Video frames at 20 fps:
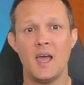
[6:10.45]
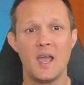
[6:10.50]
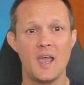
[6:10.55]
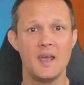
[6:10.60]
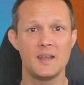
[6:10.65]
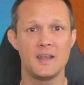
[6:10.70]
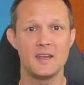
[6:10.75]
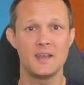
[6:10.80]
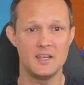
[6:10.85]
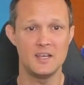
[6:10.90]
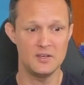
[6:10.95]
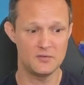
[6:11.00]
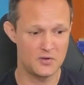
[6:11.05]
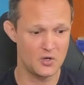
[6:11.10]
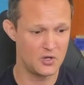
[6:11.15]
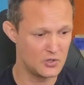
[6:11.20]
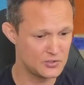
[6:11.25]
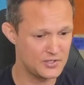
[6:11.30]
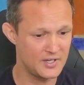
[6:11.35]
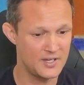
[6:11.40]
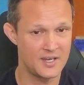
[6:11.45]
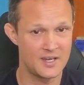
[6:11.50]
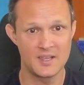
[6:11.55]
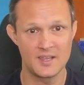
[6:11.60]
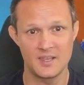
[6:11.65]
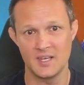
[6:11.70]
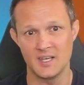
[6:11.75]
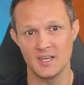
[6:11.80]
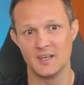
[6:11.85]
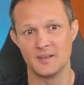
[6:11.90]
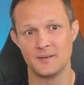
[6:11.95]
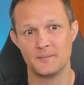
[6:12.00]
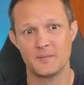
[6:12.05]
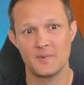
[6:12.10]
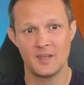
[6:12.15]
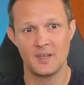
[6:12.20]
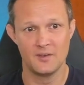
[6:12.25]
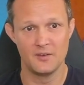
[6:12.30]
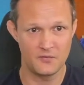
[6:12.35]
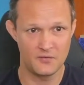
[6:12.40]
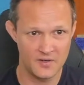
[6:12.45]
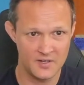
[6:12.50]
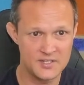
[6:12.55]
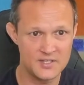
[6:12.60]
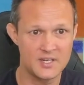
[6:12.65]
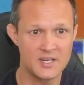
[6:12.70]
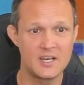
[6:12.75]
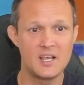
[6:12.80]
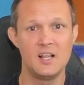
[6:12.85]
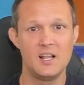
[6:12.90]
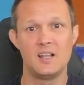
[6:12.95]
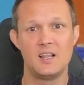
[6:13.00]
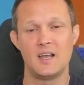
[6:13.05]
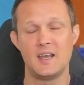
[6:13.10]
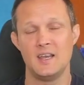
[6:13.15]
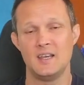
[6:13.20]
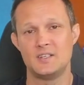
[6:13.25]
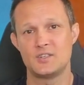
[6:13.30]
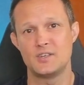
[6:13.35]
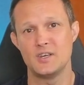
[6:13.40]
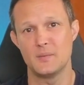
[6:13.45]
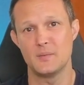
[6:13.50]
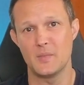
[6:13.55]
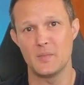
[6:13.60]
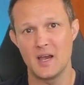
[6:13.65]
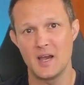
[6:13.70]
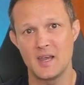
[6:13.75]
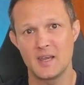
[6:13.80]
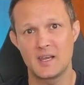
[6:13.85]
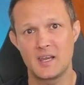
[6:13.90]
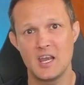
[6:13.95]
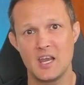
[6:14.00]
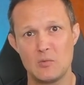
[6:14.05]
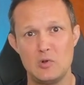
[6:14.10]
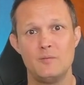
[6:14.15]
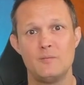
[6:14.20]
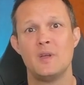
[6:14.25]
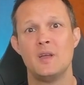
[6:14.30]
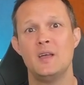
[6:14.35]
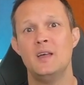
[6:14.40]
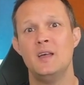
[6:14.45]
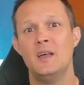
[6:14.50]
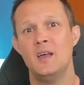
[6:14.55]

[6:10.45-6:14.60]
And if you're using the physical HDMI cable,